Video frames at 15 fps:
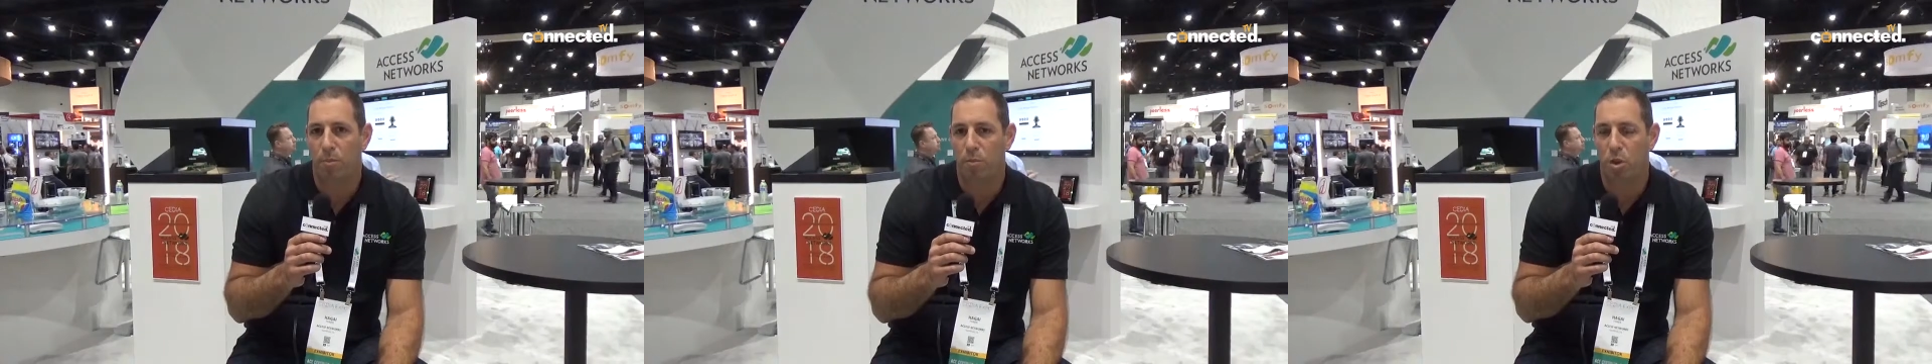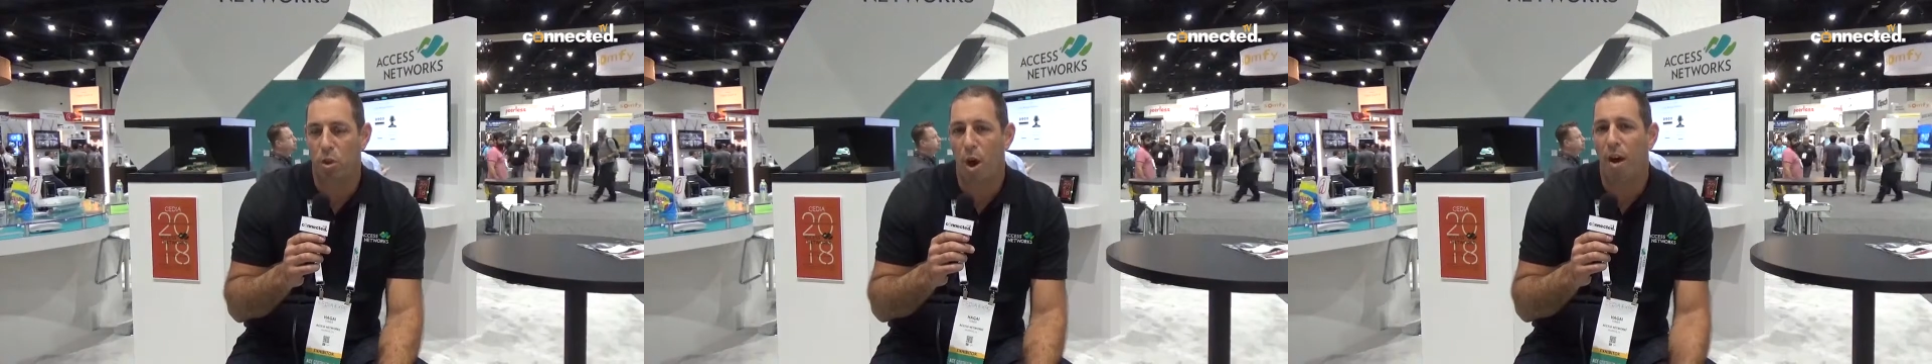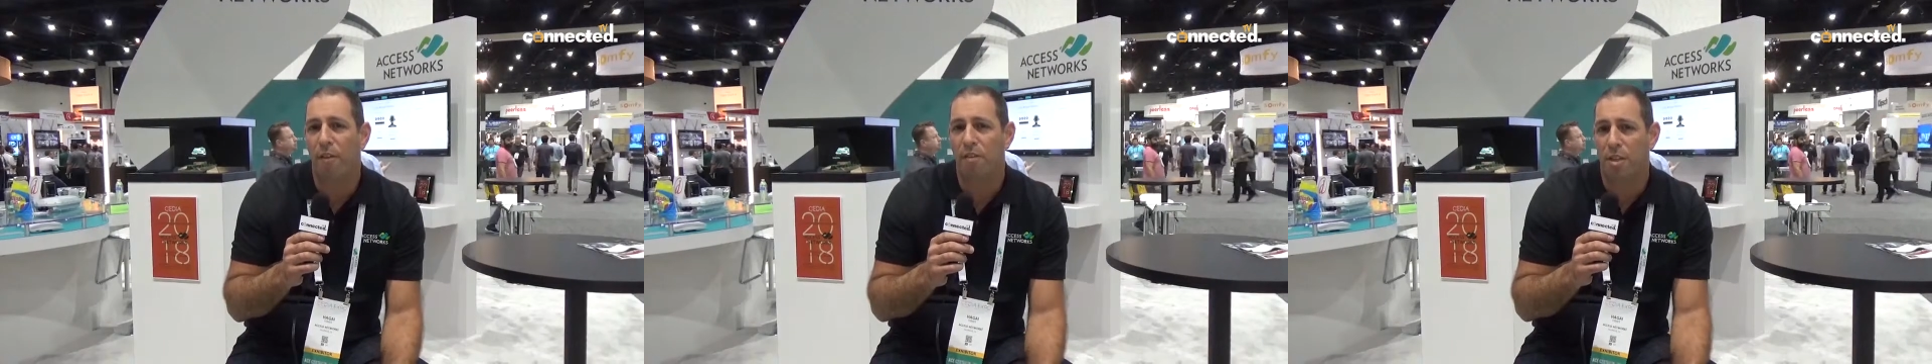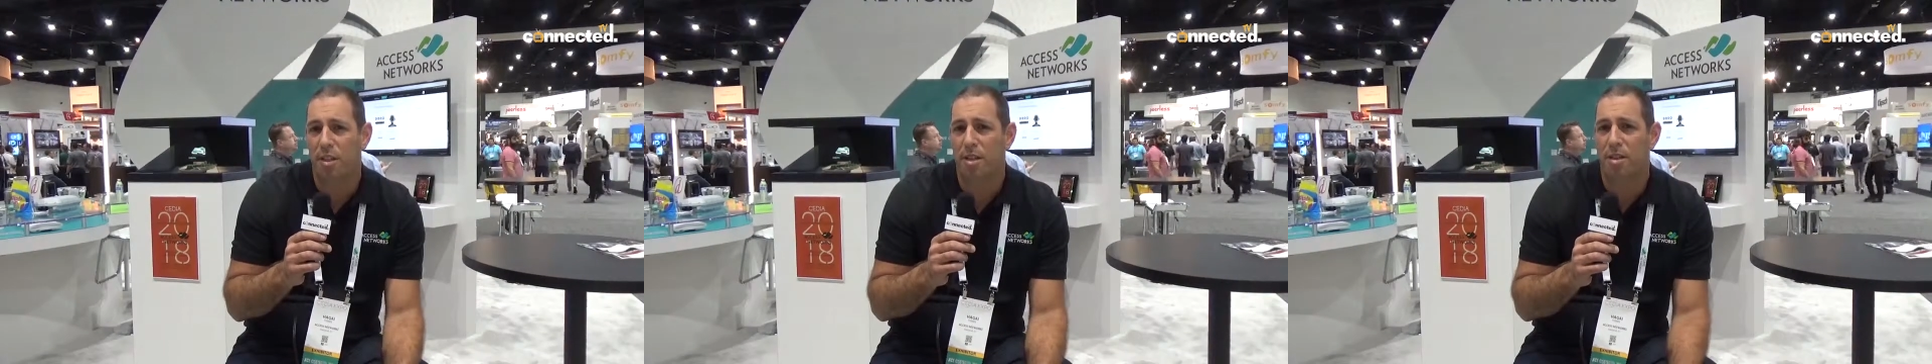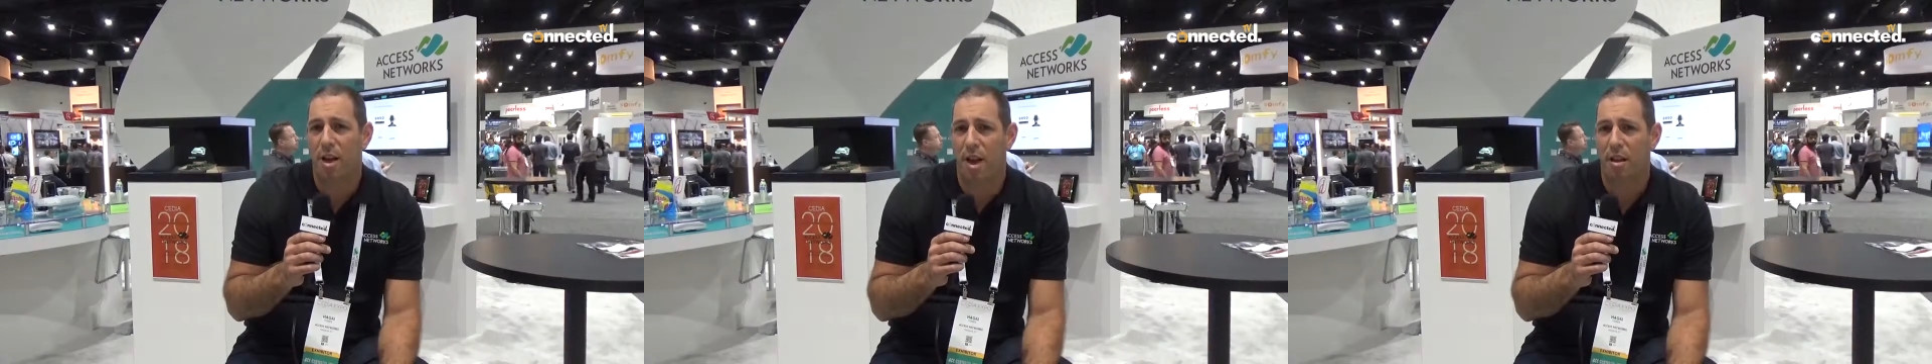you have to
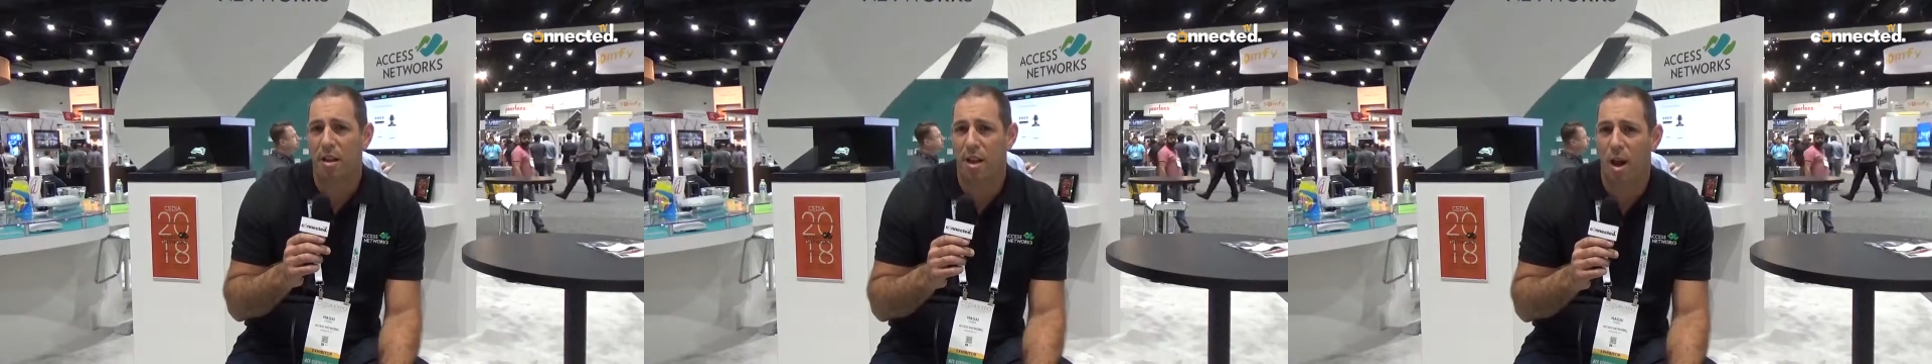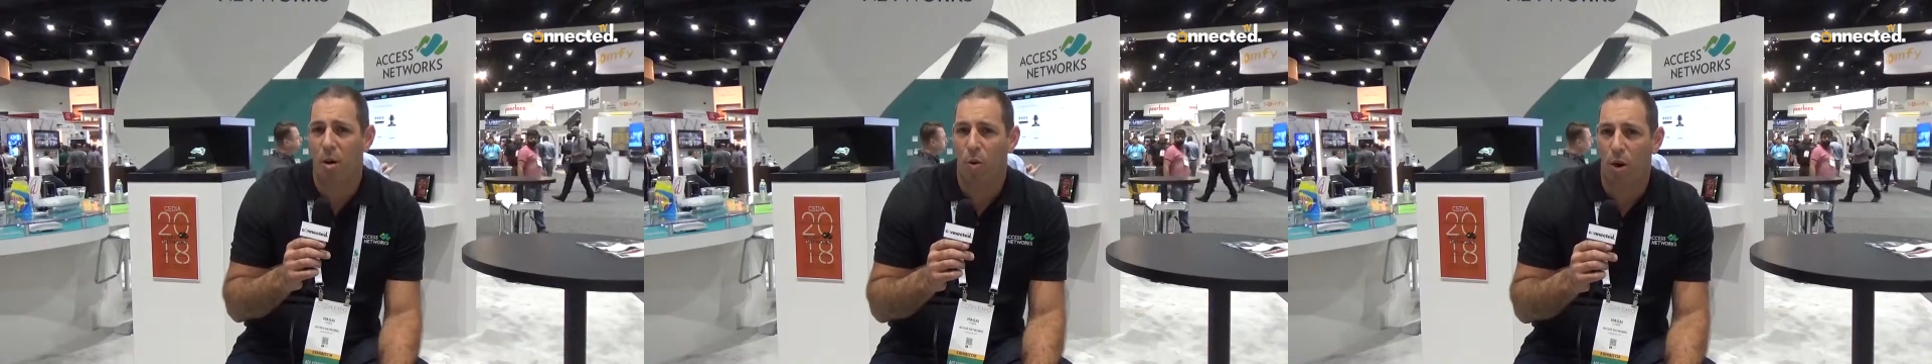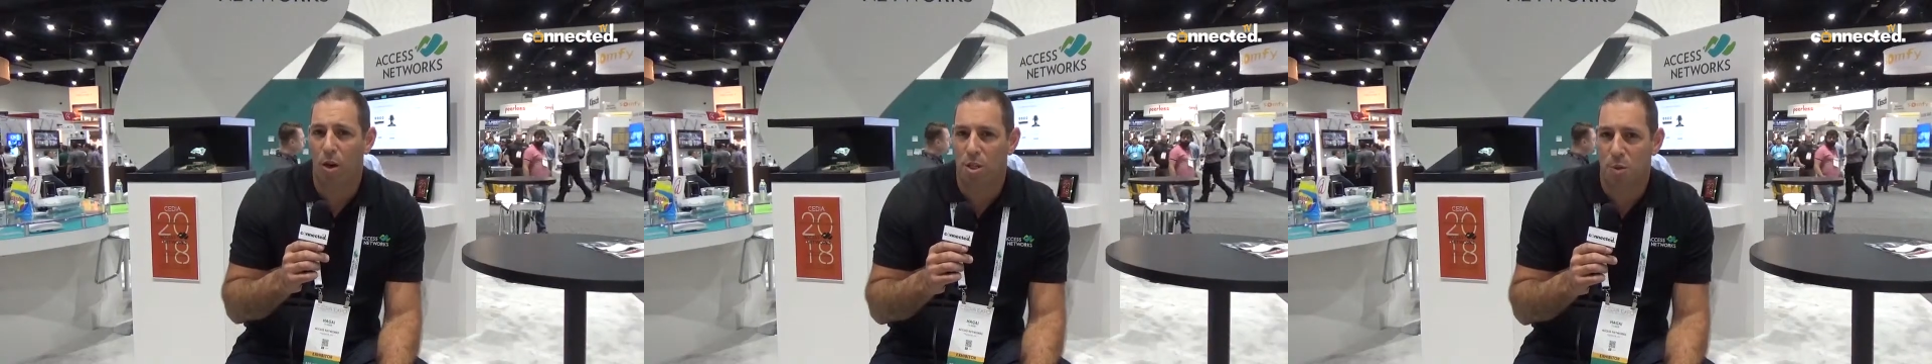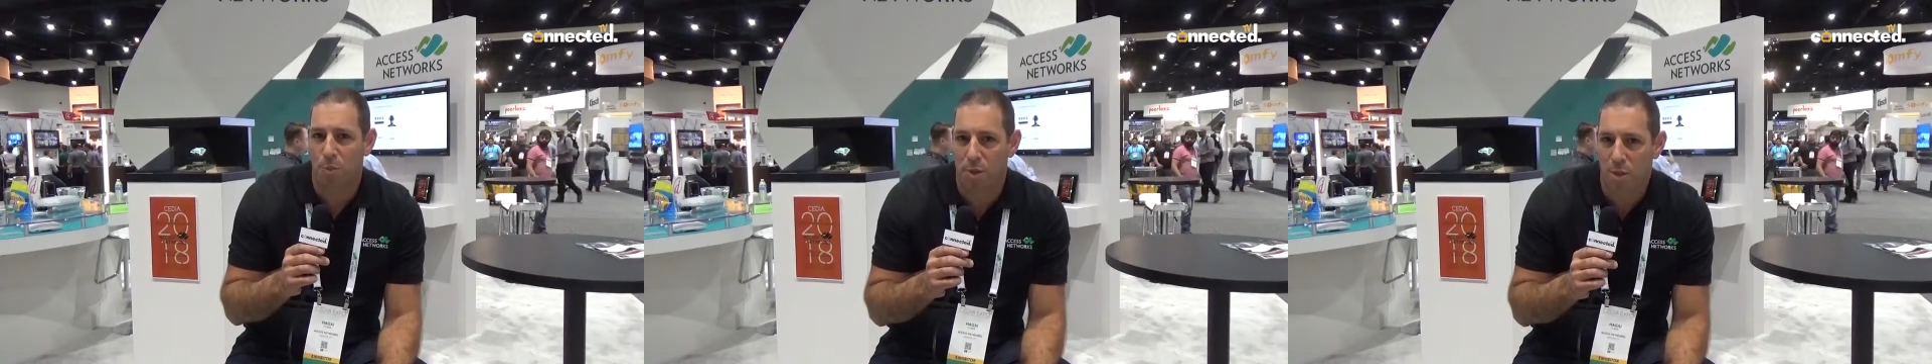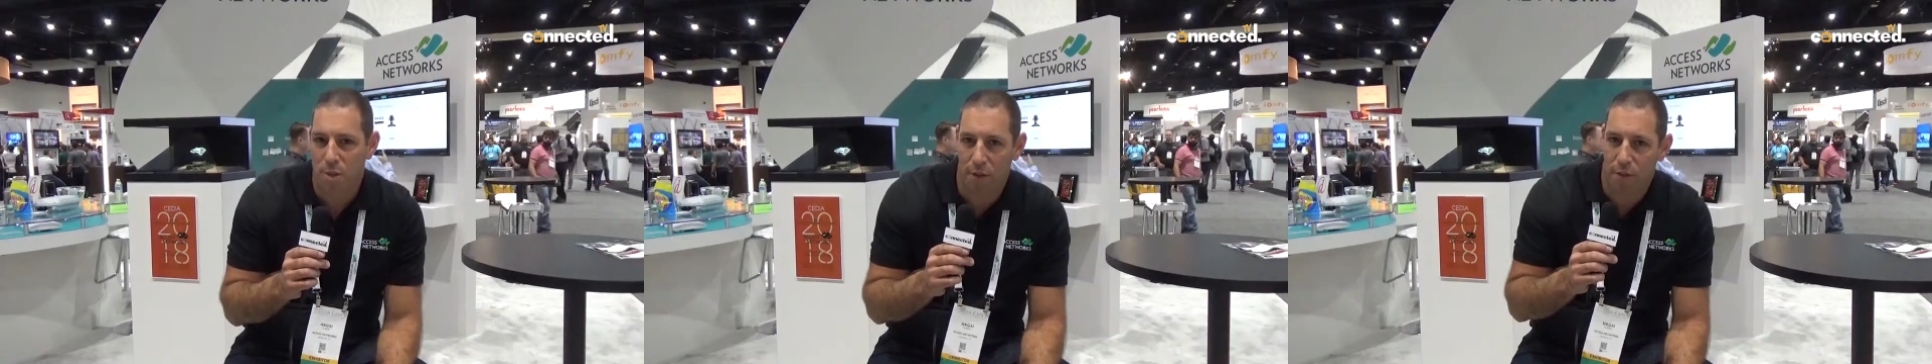design the network
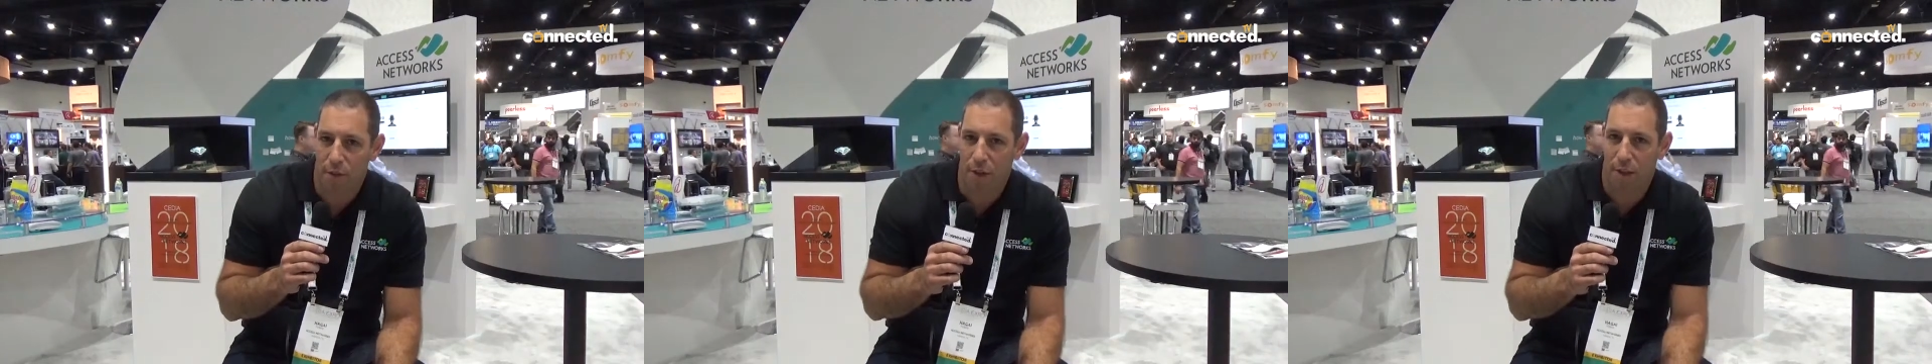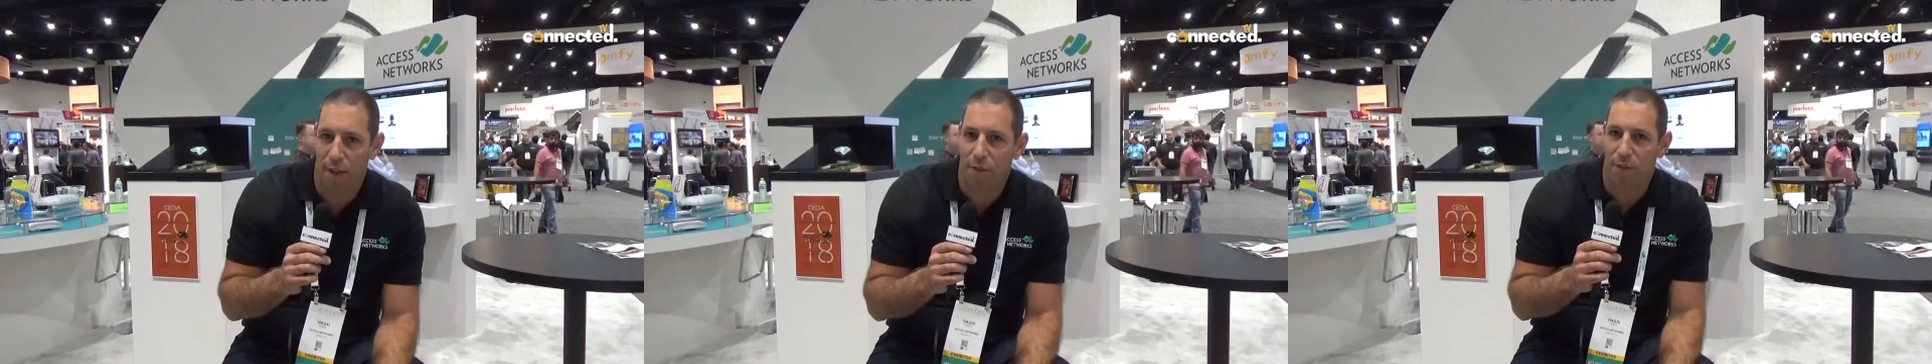specifically